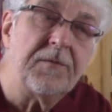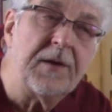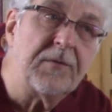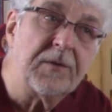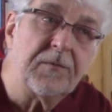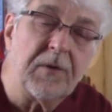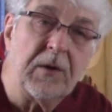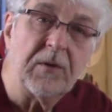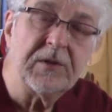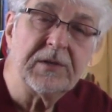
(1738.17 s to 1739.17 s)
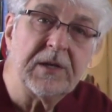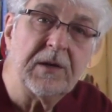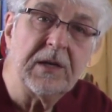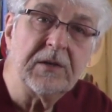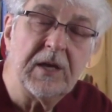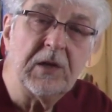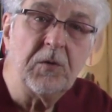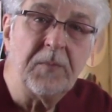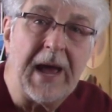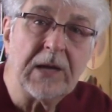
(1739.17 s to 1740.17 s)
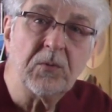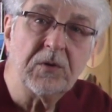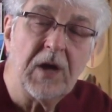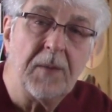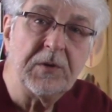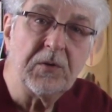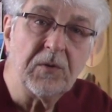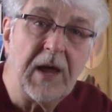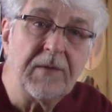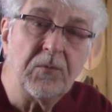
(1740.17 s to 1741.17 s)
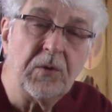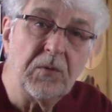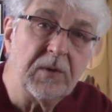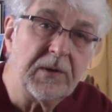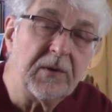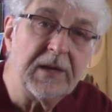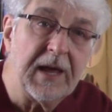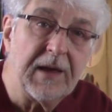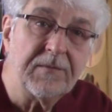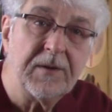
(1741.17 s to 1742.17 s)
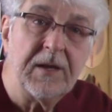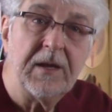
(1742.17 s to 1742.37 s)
favorite fragrance, and it can take you back to a time in your life where you literally have